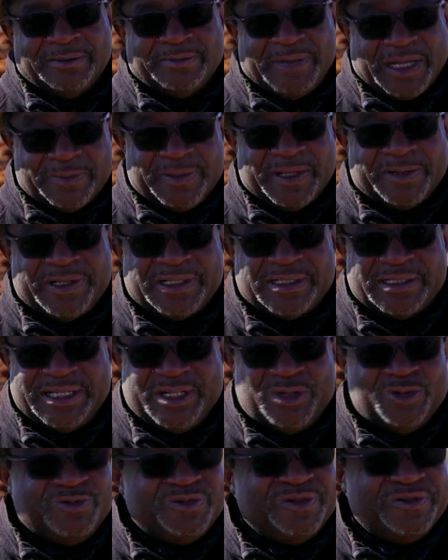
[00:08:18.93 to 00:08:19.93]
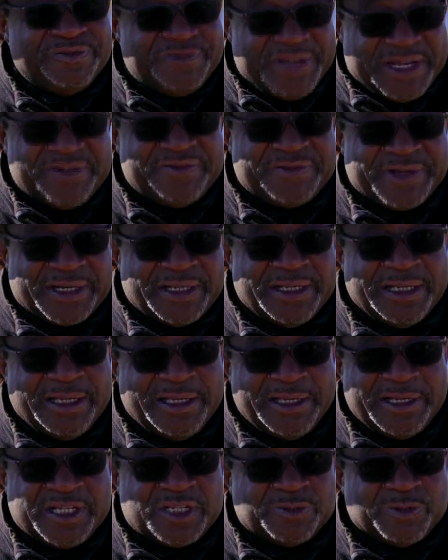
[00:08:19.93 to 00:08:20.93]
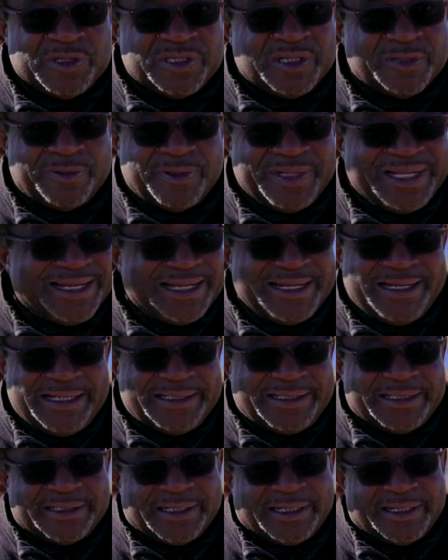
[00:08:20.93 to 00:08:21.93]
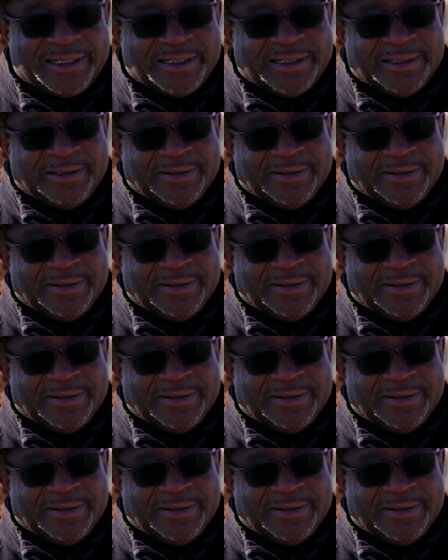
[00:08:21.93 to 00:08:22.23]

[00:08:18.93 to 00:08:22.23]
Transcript: Mark my words, it will be very, very irresponsible and unnecessary.